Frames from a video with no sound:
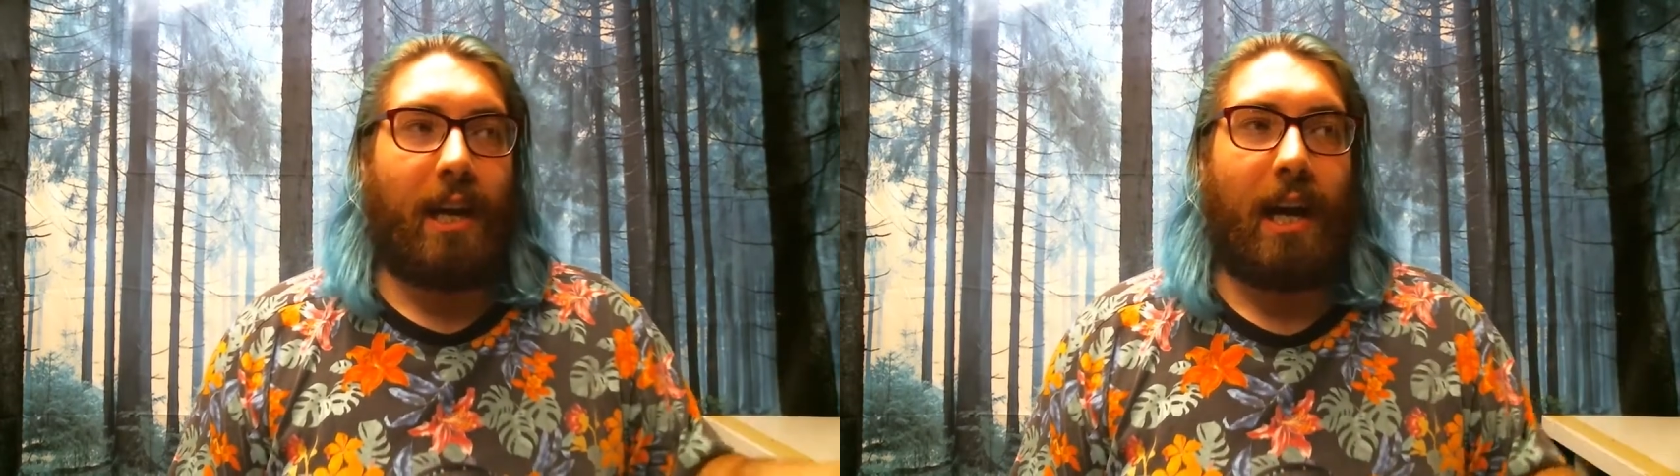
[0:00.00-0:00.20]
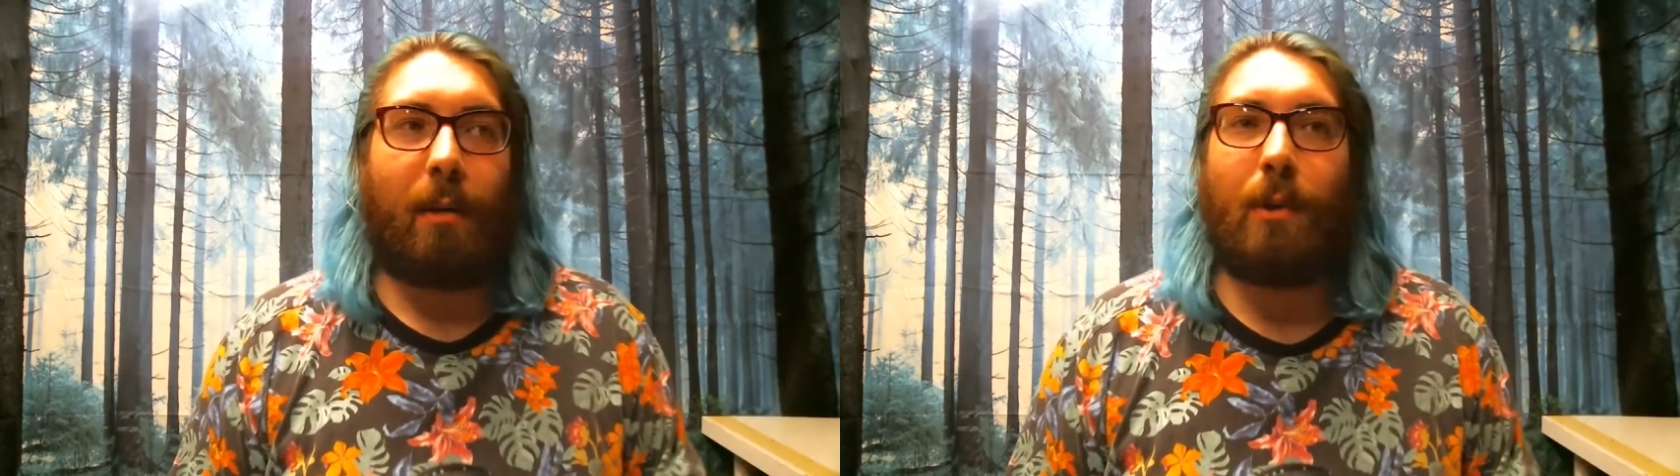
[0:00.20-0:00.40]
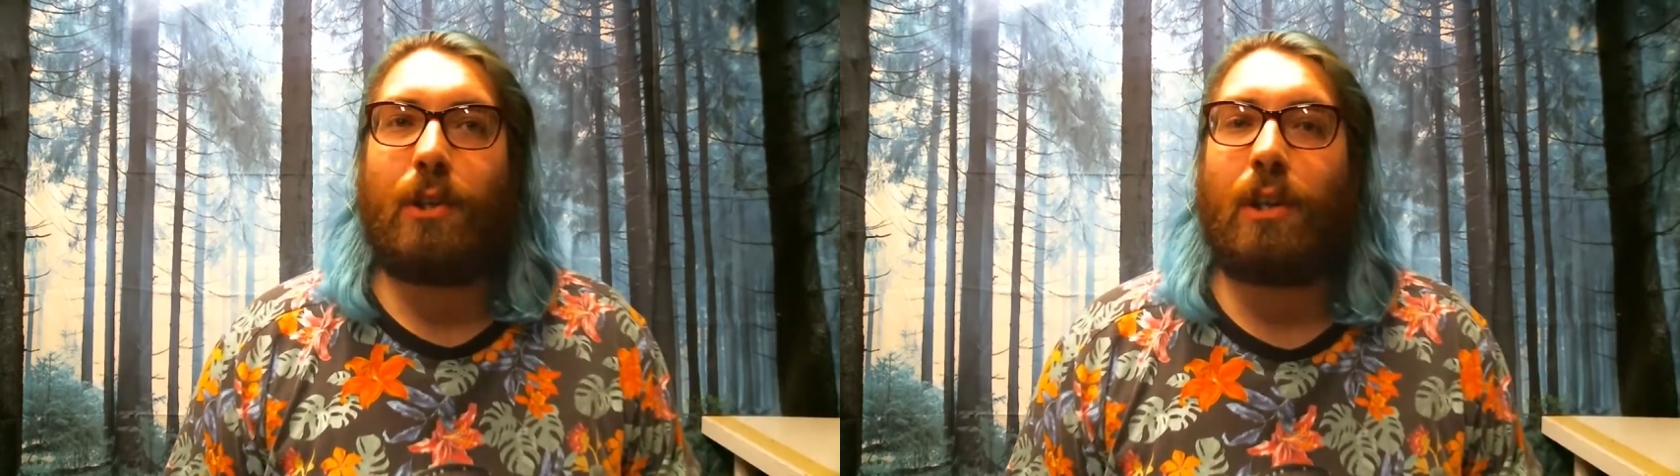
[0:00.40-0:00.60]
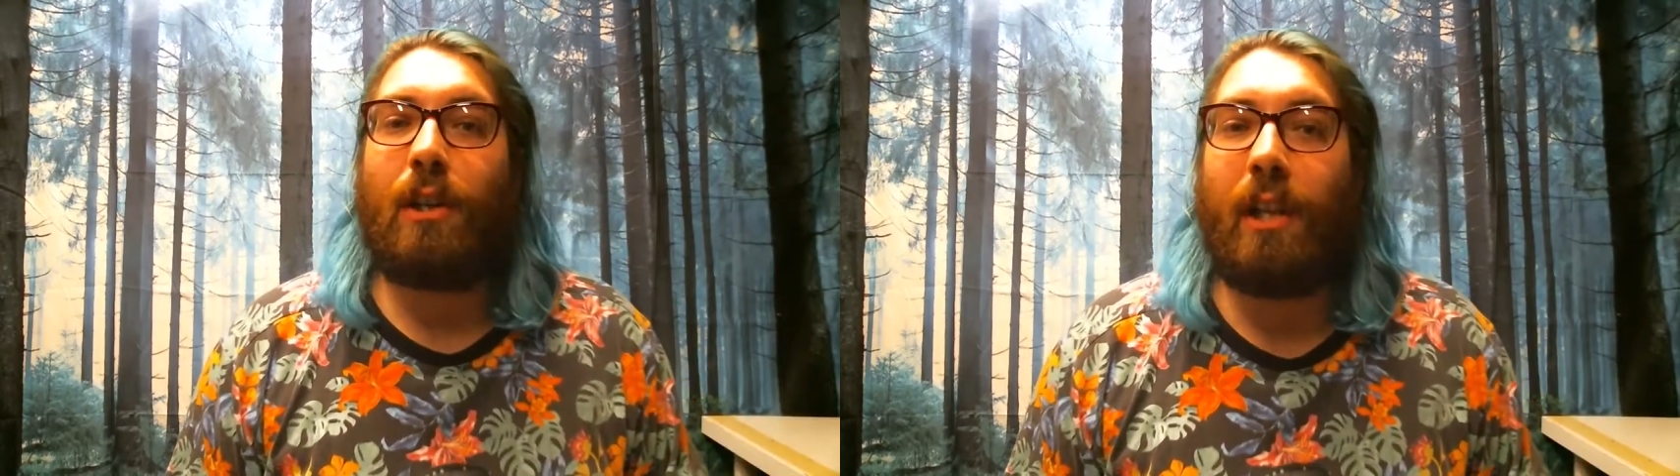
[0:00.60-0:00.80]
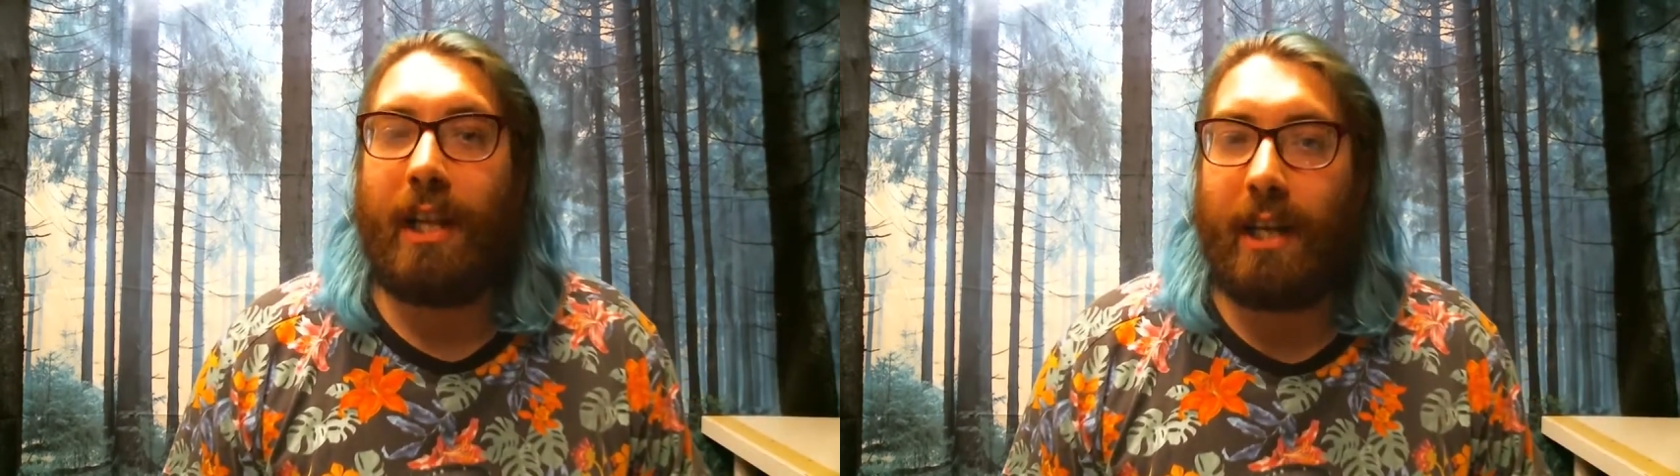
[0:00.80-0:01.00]
How much
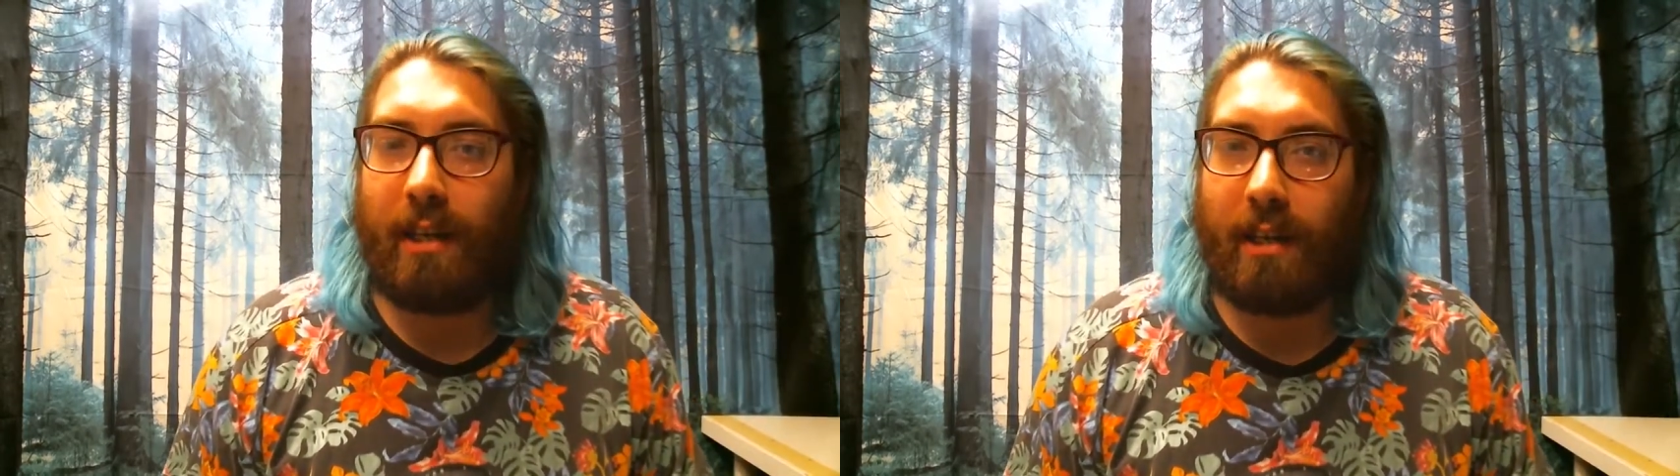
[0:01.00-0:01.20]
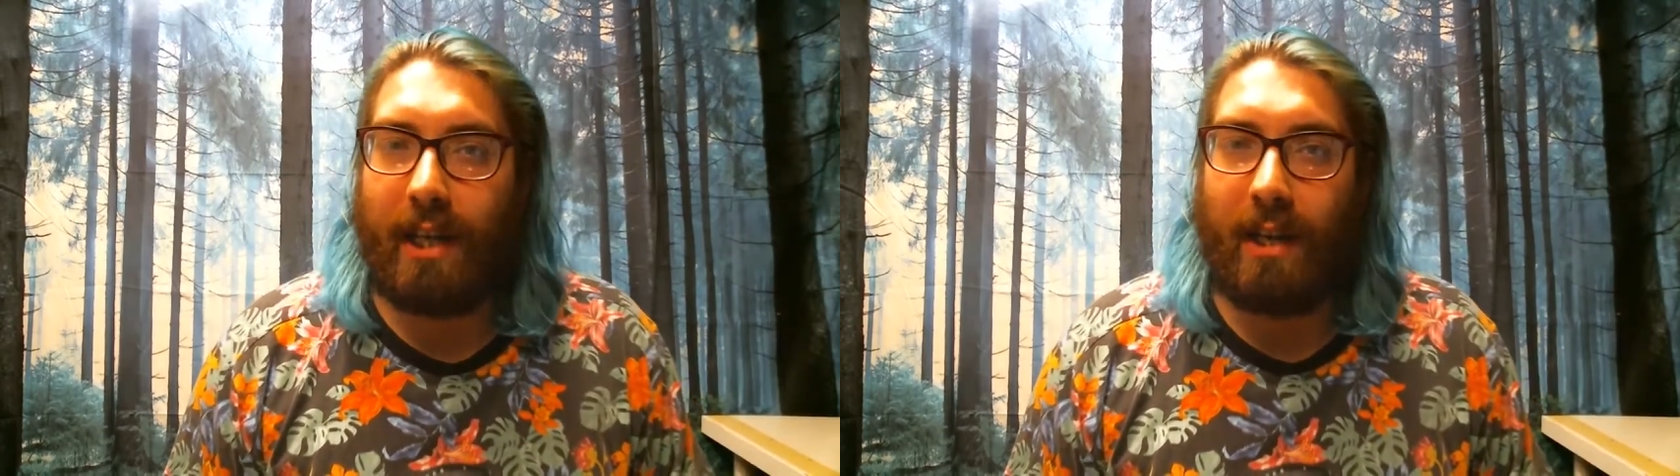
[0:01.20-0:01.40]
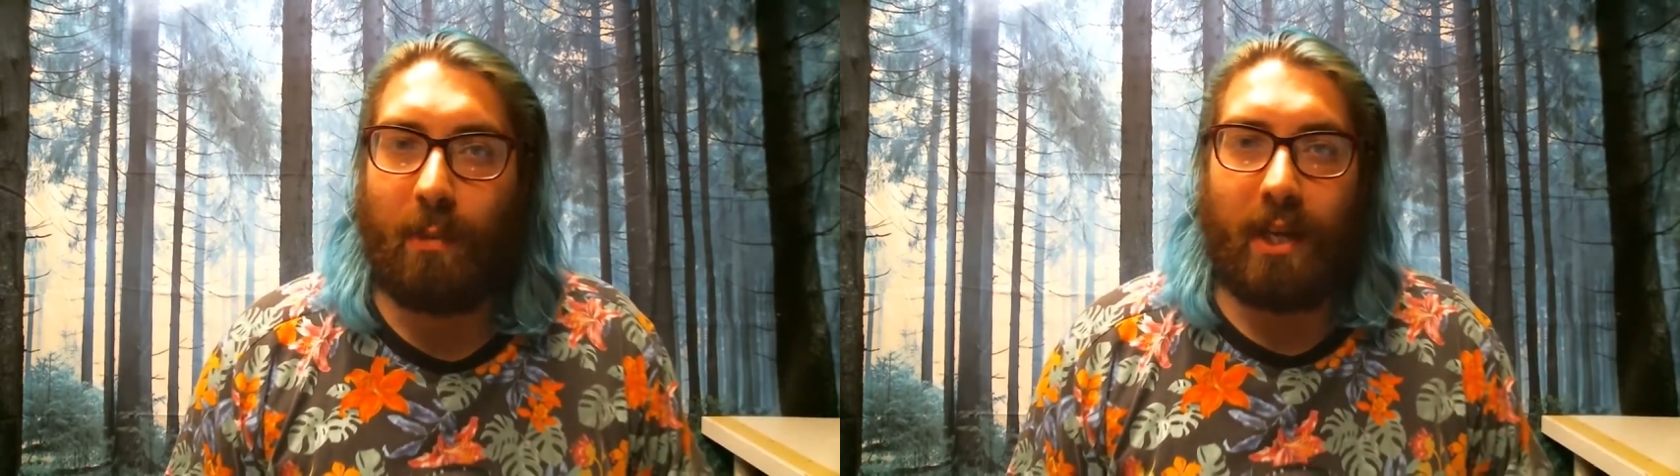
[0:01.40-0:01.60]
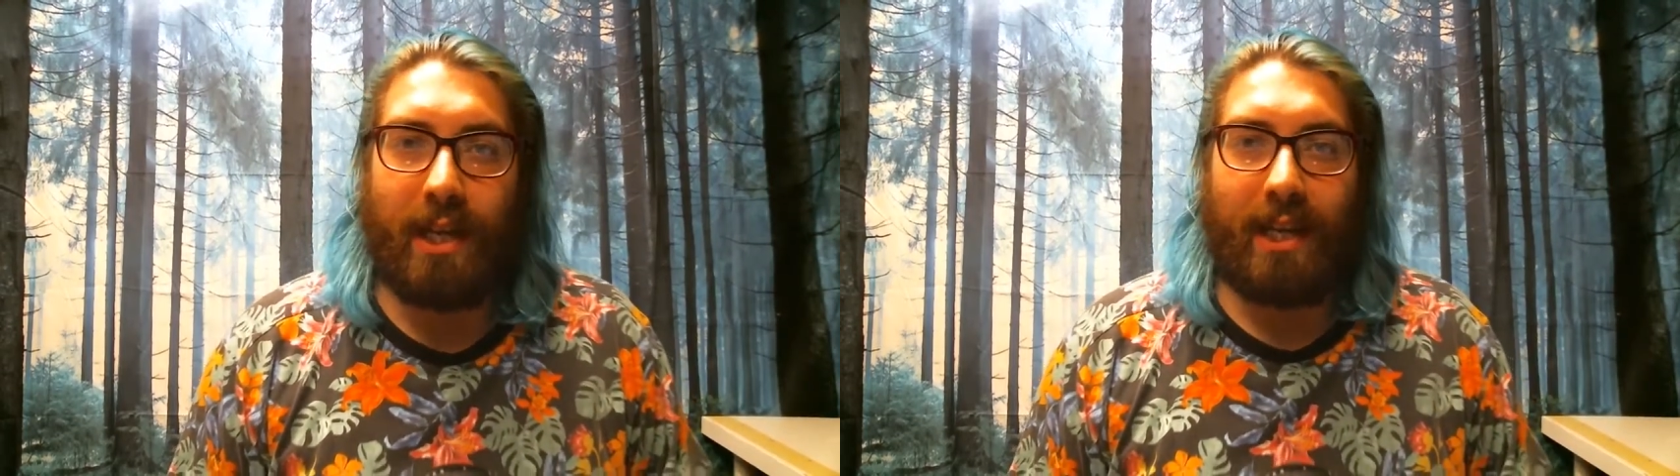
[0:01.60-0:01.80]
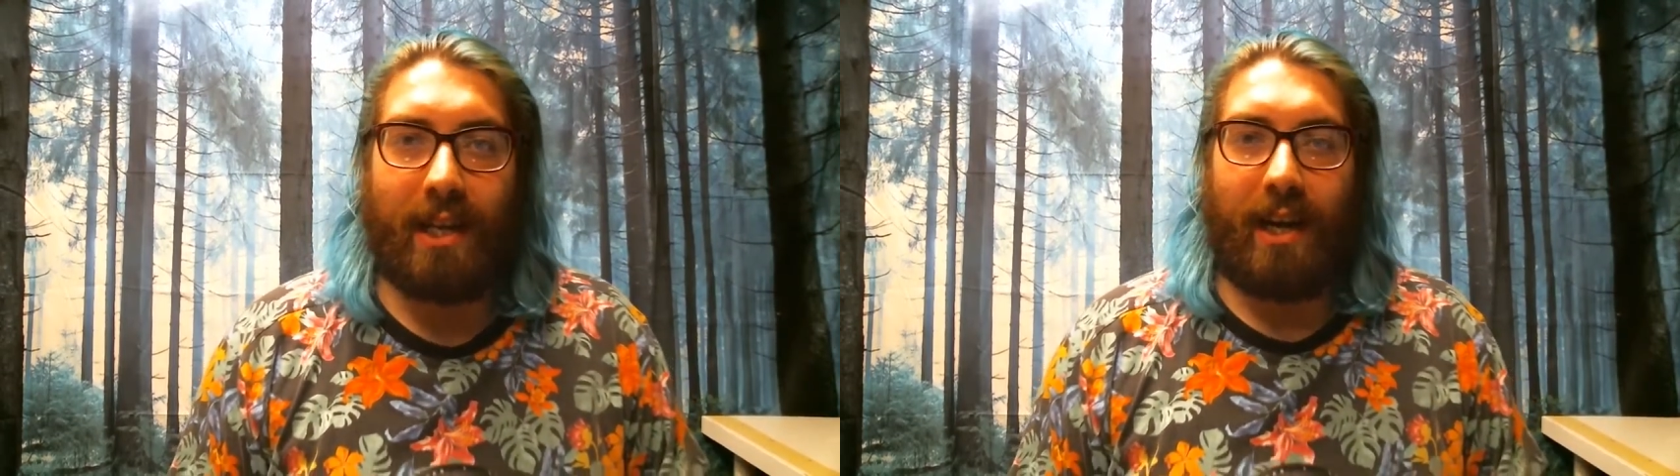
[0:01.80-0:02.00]
earlier can we